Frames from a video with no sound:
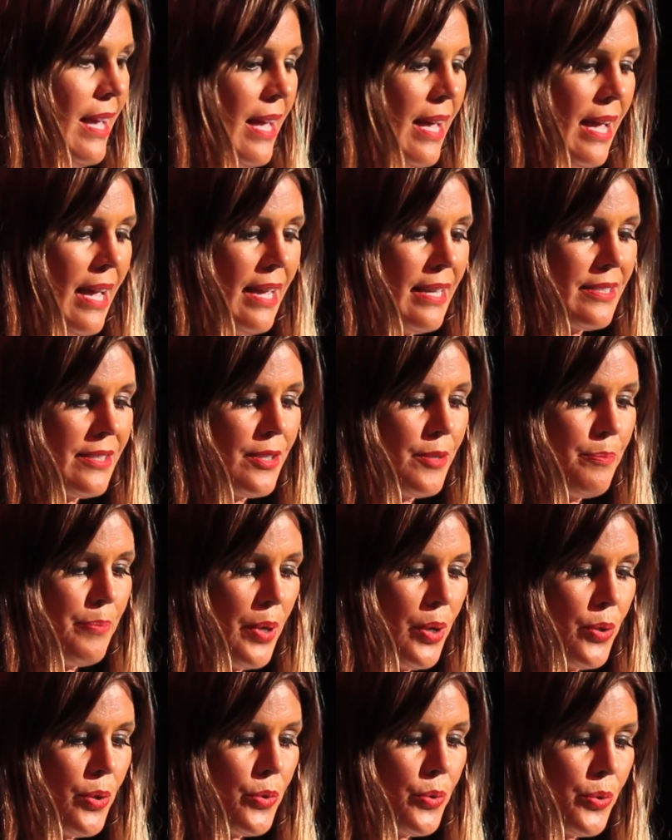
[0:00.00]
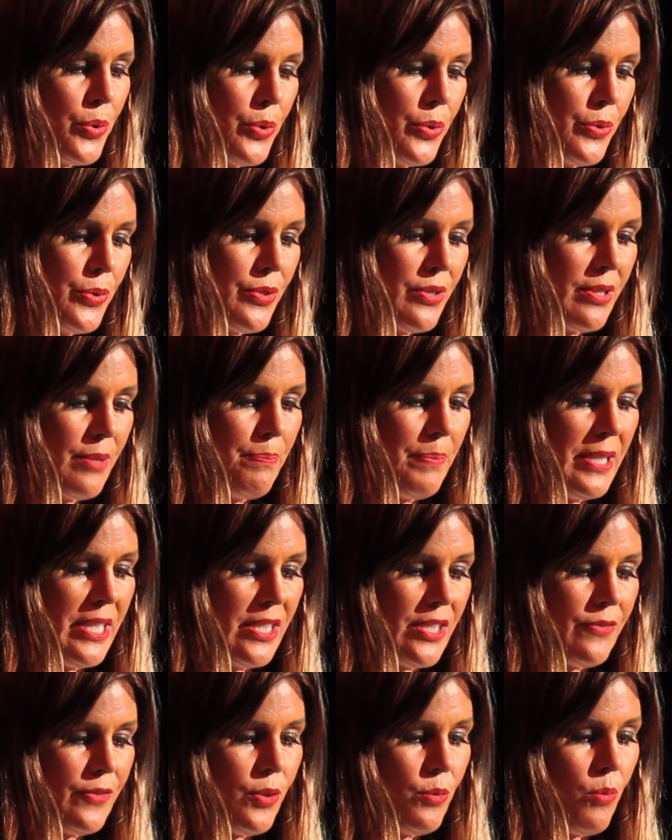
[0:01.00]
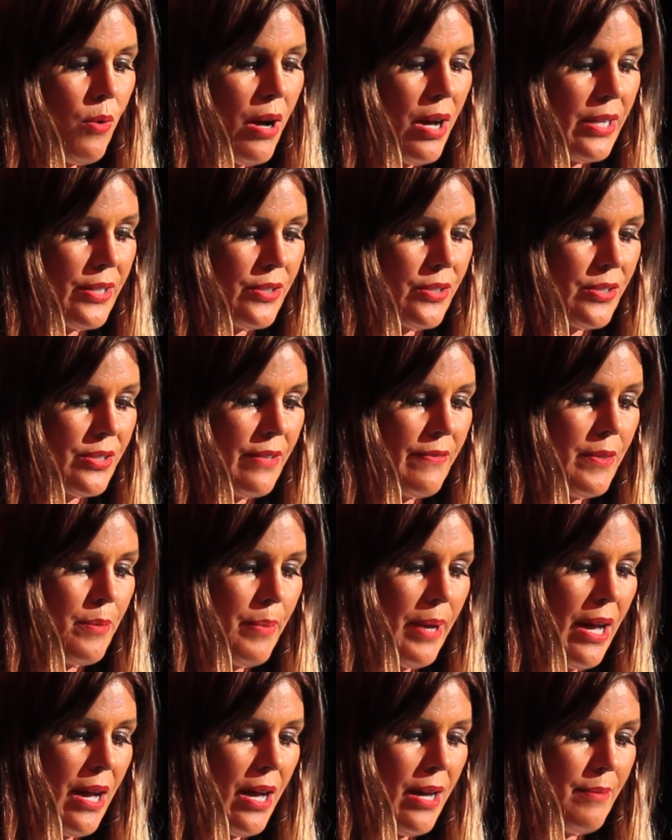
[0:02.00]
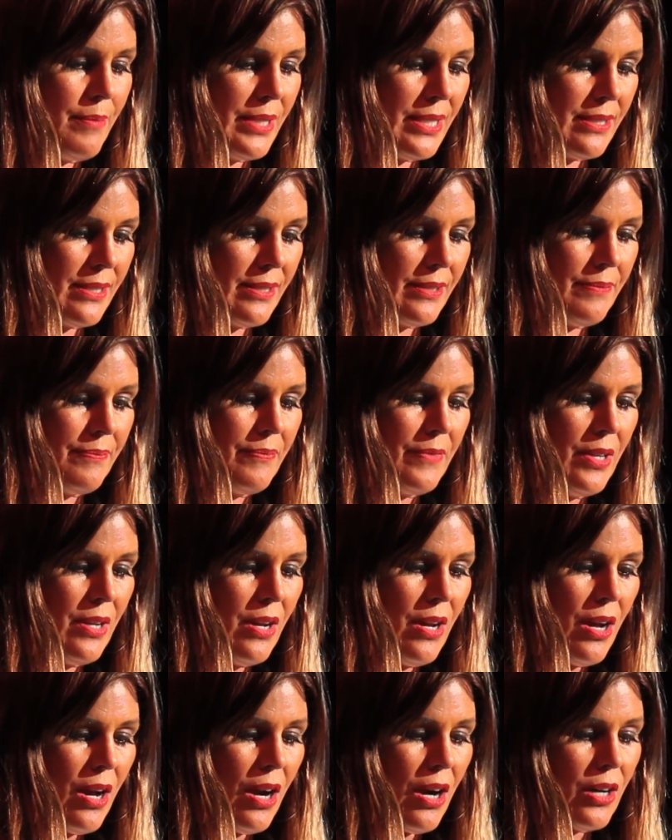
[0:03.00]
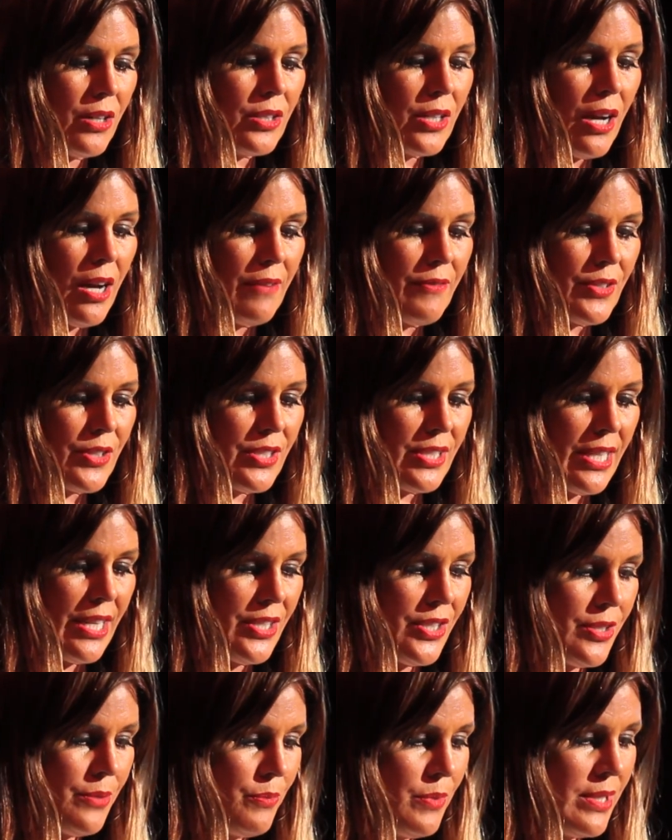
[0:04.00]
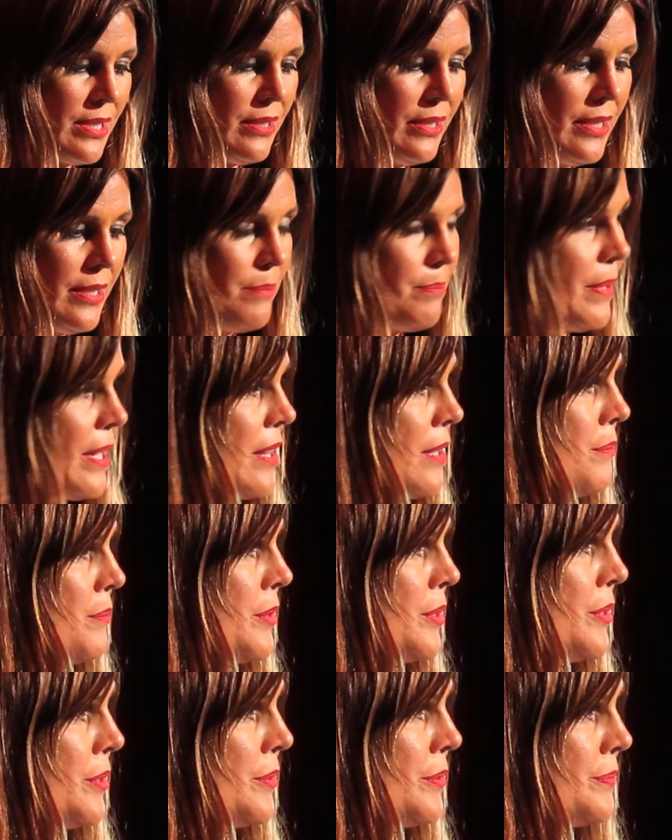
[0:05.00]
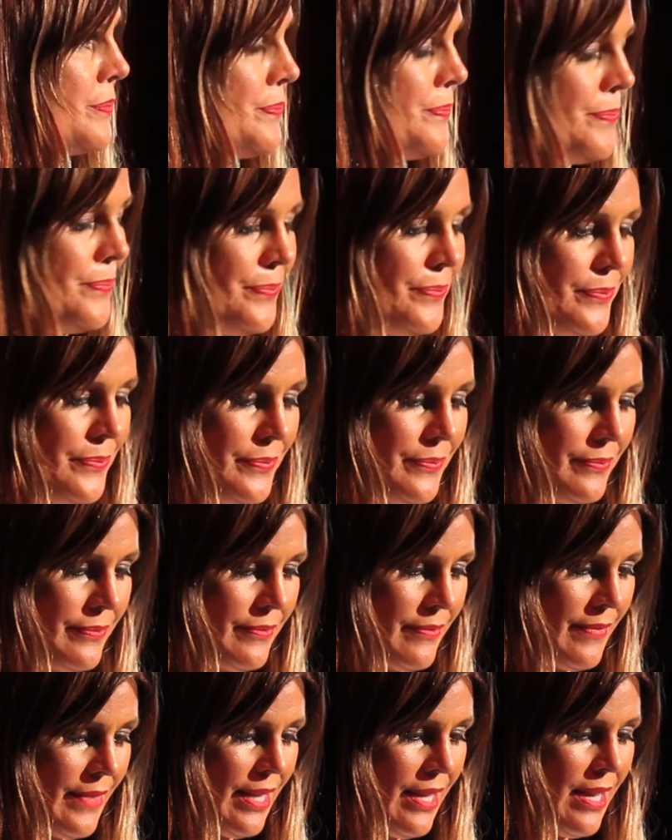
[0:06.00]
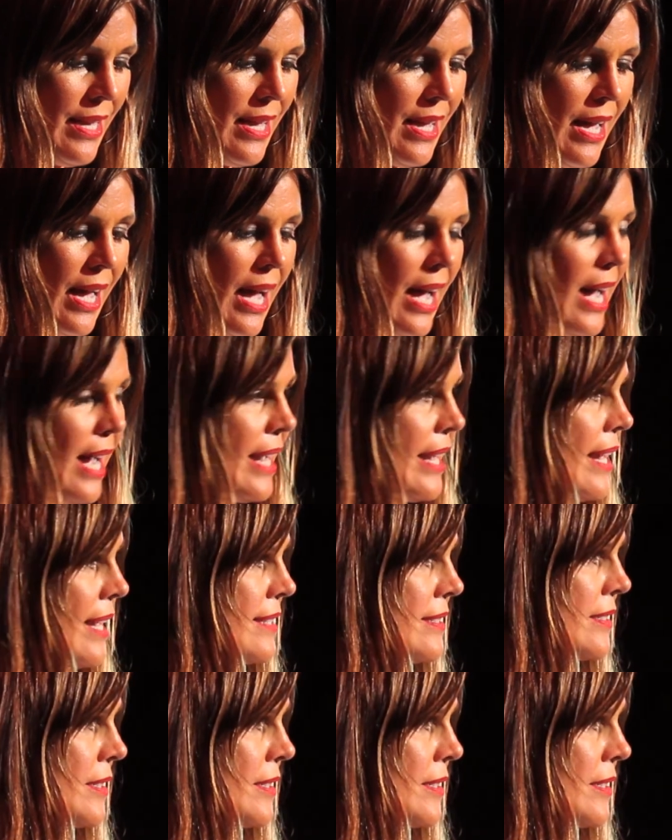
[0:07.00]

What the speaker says: As the boat cruised the peaceful waters of the Bahamas, our conversation was lit by the moon. I asked